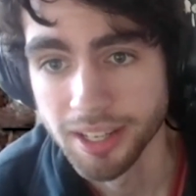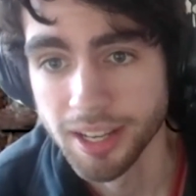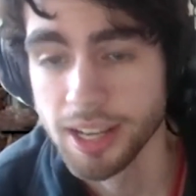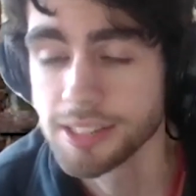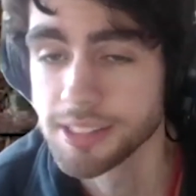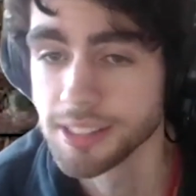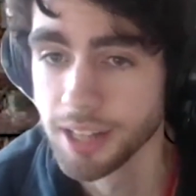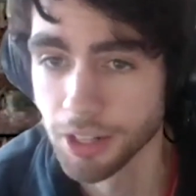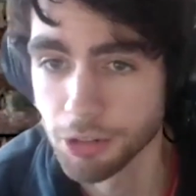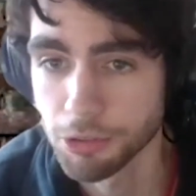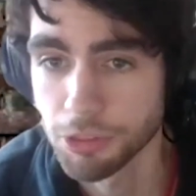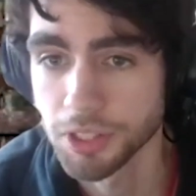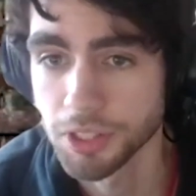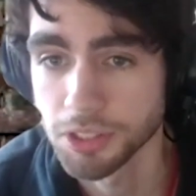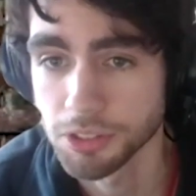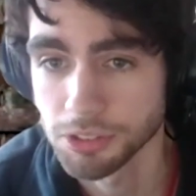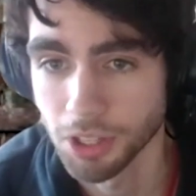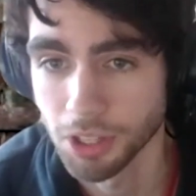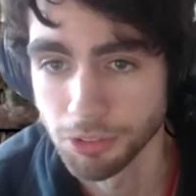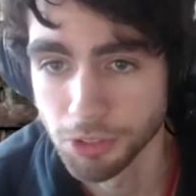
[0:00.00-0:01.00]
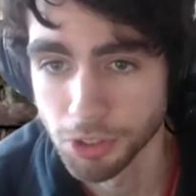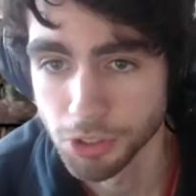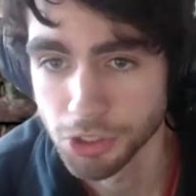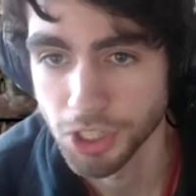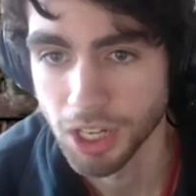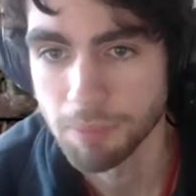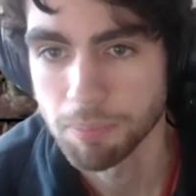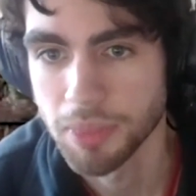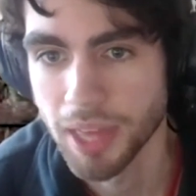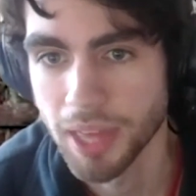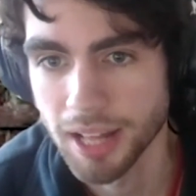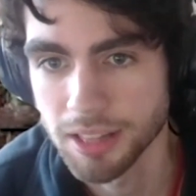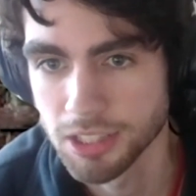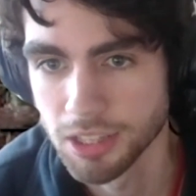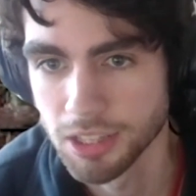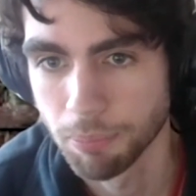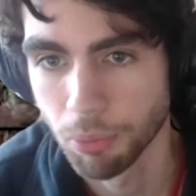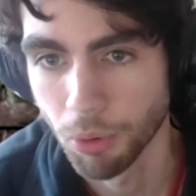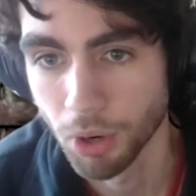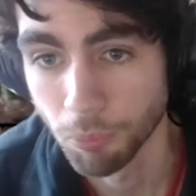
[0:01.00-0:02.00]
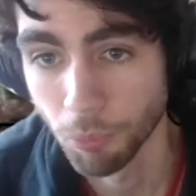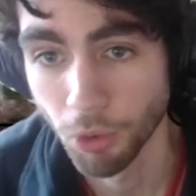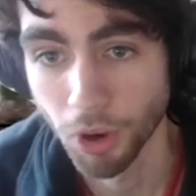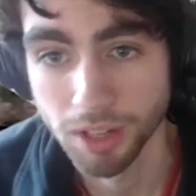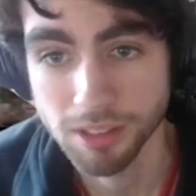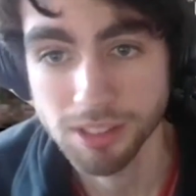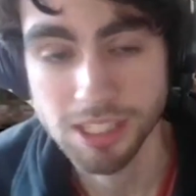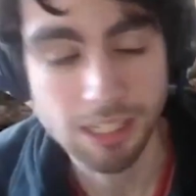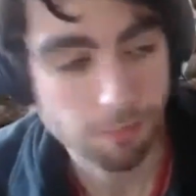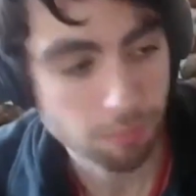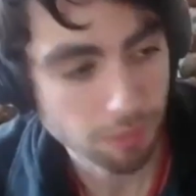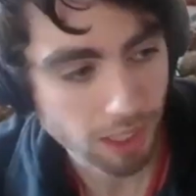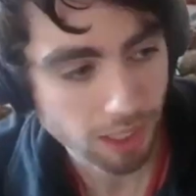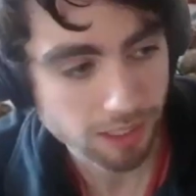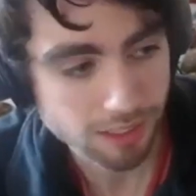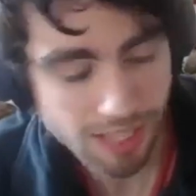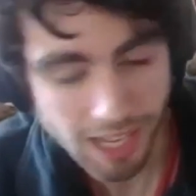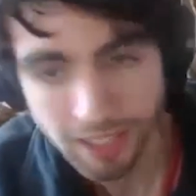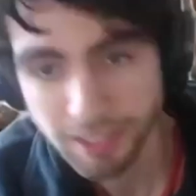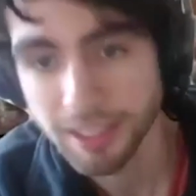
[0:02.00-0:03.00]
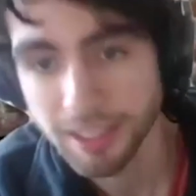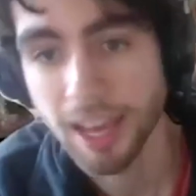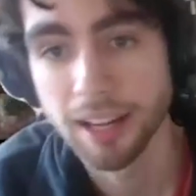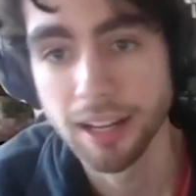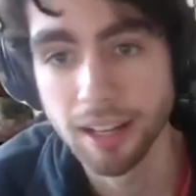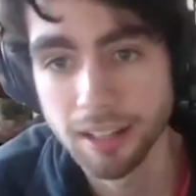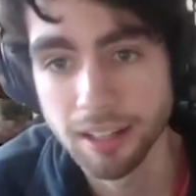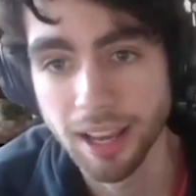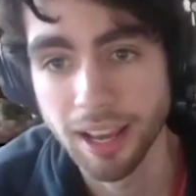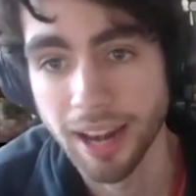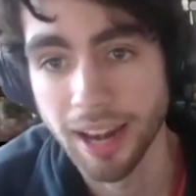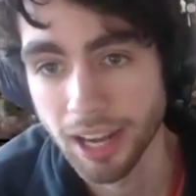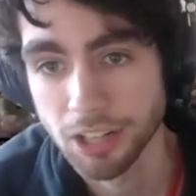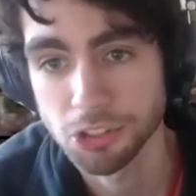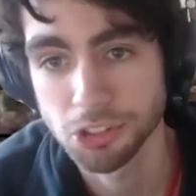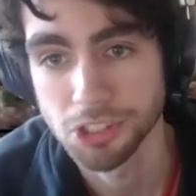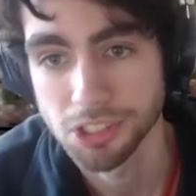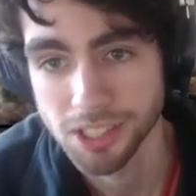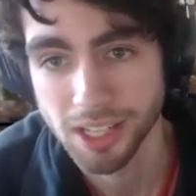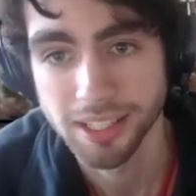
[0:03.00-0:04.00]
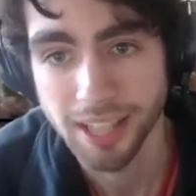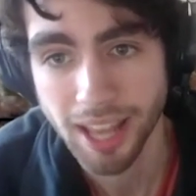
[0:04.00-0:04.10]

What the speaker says: It's another thing to start to shape that to the point where a team can take that in and actually say,